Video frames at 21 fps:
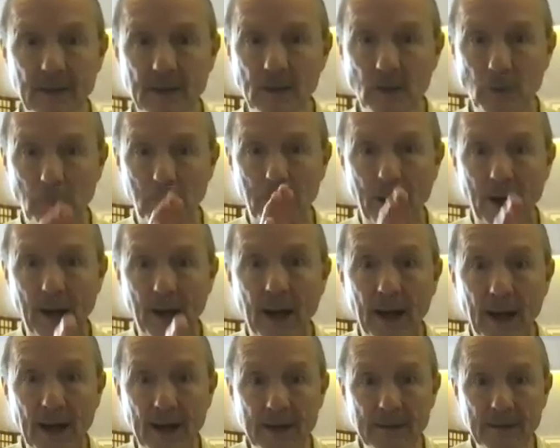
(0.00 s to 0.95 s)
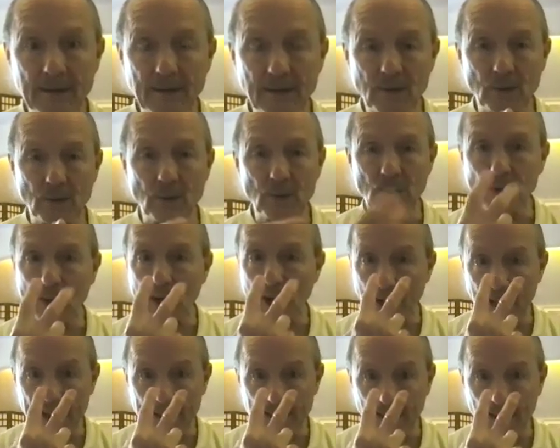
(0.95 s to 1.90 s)
You bond through
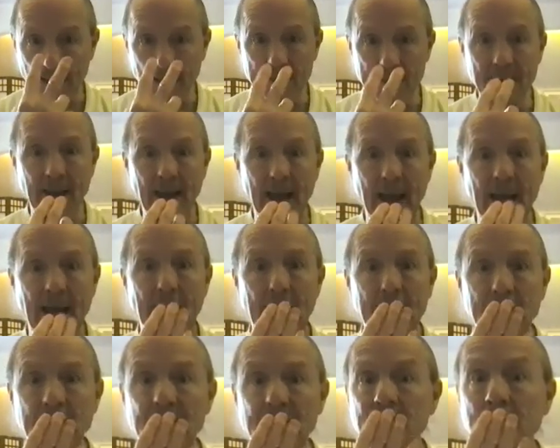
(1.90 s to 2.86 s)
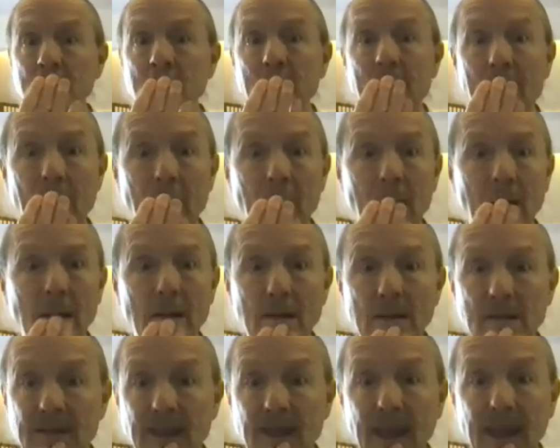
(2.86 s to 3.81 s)
eye contact, smell,
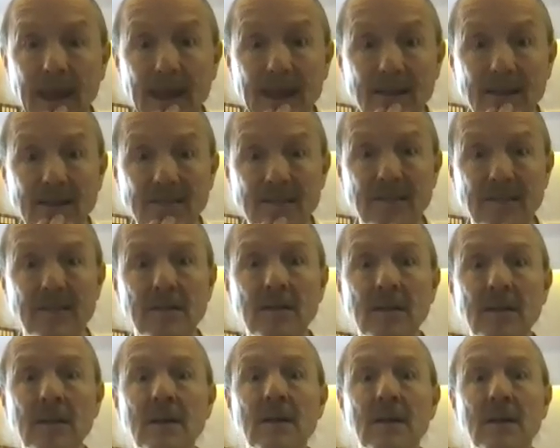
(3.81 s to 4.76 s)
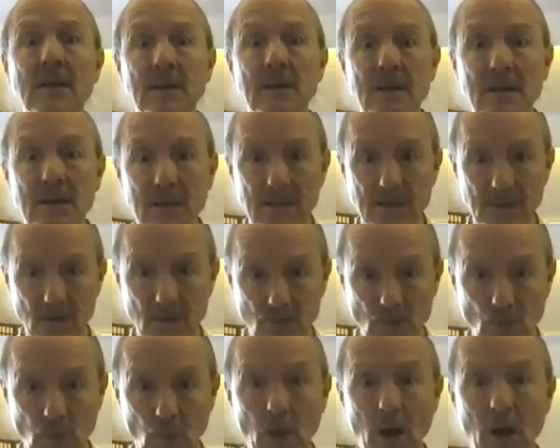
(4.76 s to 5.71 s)
taste. You
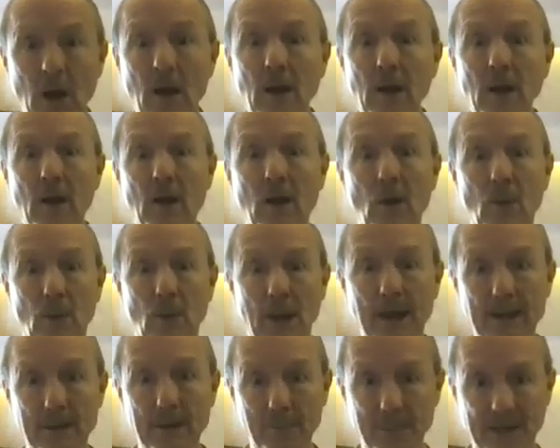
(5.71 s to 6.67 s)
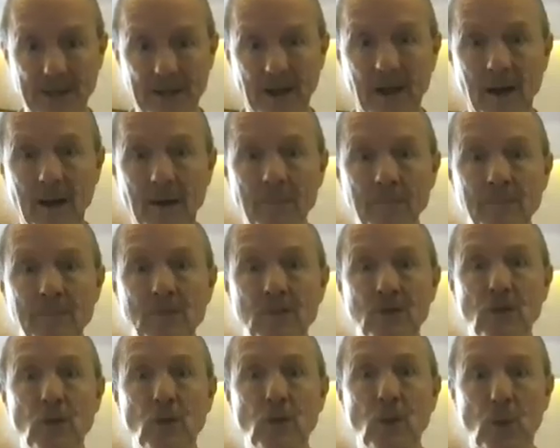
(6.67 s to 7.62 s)
swallow, right? It becomes
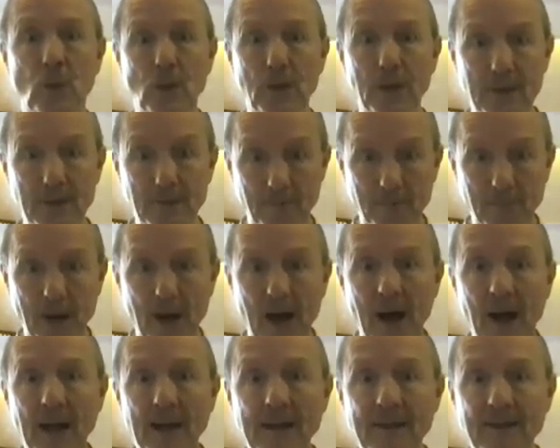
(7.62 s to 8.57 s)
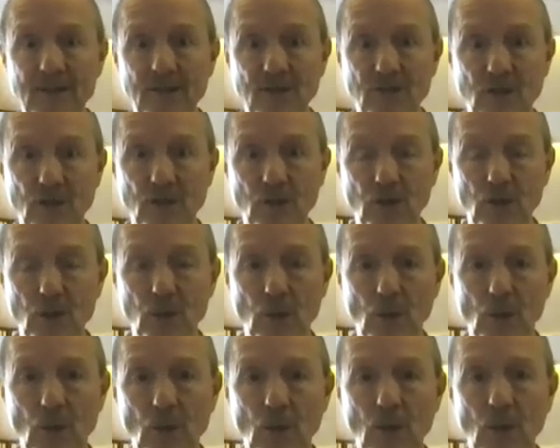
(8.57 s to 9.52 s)
you, it bonds to you.